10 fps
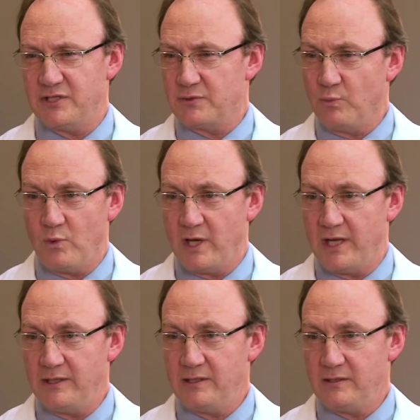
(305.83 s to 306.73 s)
just
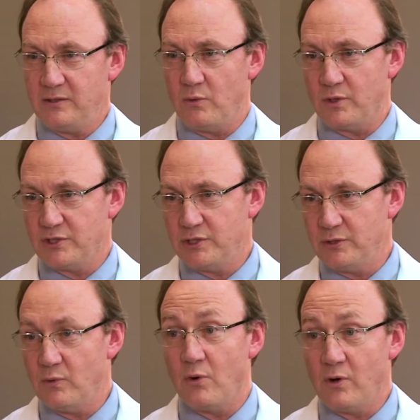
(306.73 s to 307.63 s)
1 or
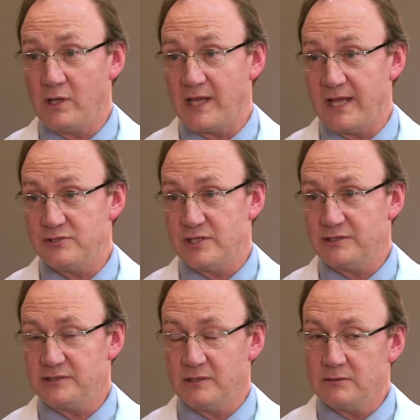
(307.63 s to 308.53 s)
2 oral
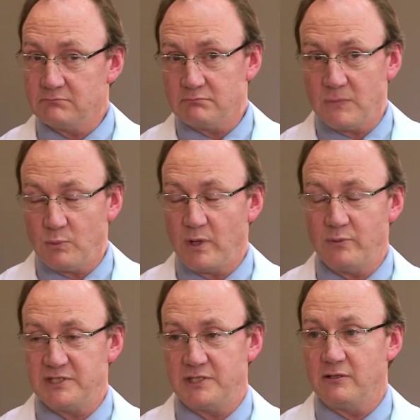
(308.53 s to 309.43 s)
agents, we
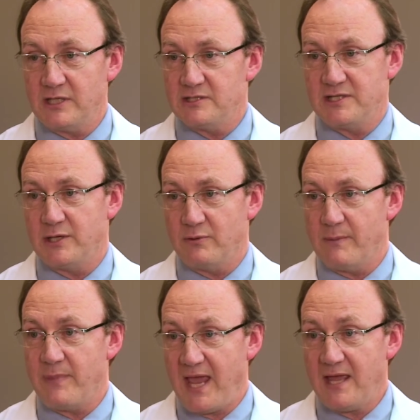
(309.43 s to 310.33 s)
would still consider
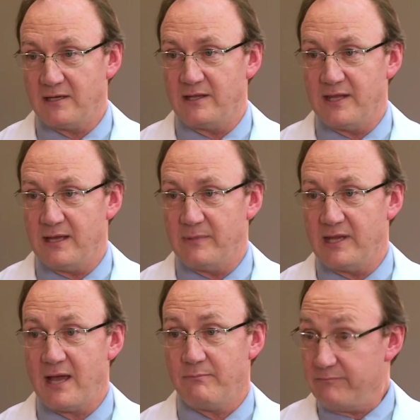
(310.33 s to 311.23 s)
a band on them,
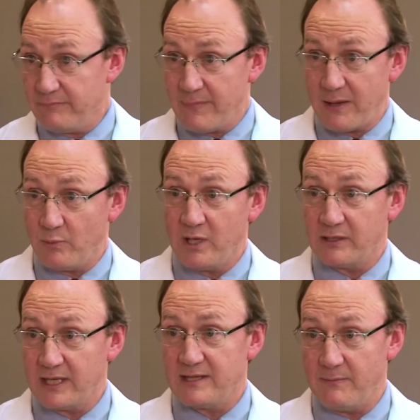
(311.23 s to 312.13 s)
and that may well
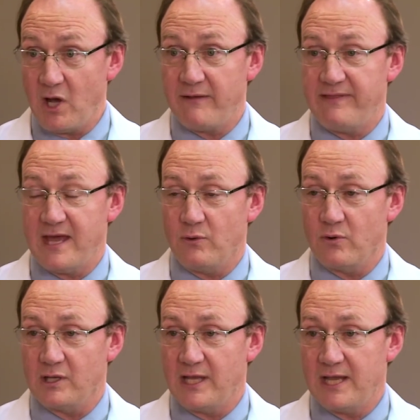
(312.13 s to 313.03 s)
get them off that
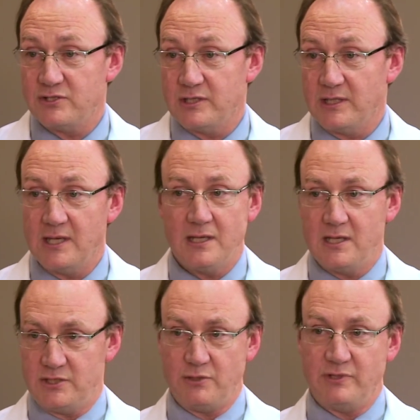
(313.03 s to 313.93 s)
oral agent.
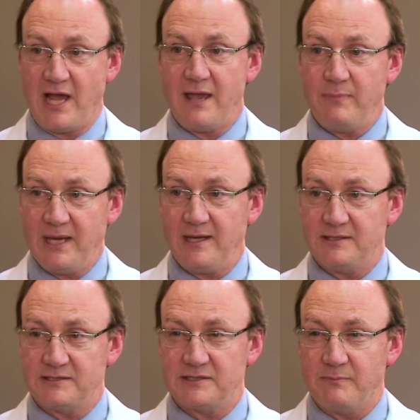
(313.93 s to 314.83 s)
So
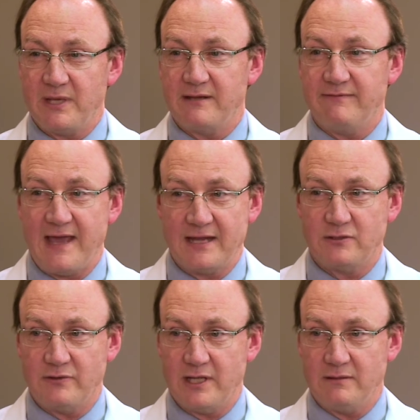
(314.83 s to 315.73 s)
diabetes is a big
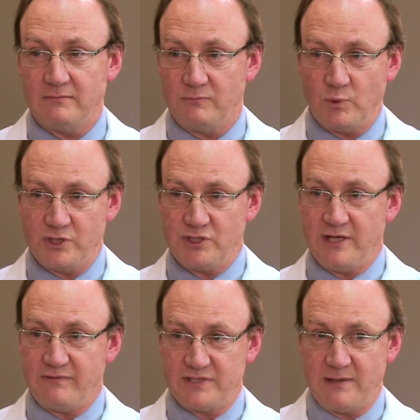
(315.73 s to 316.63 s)
factor that would
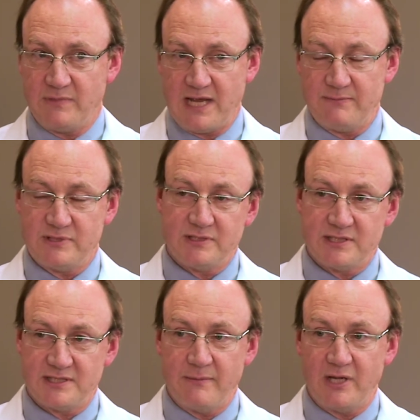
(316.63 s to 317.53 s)
shift sometimes
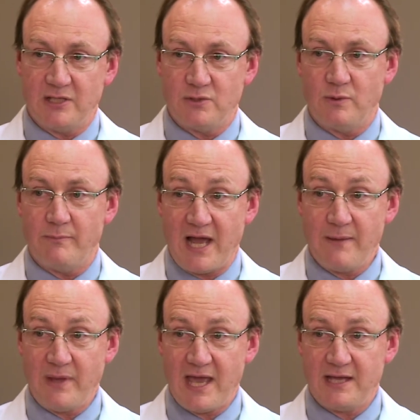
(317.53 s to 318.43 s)
to somebody to a
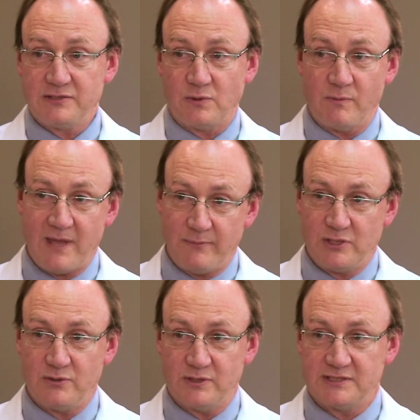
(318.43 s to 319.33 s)
bypass or maybe
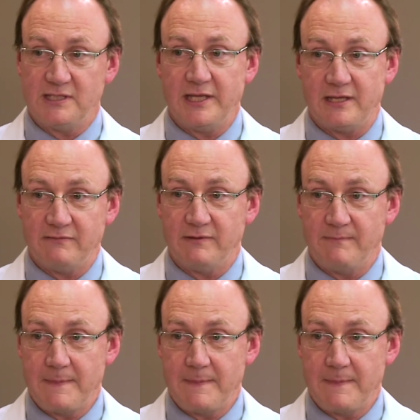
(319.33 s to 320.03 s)
to a sleeve.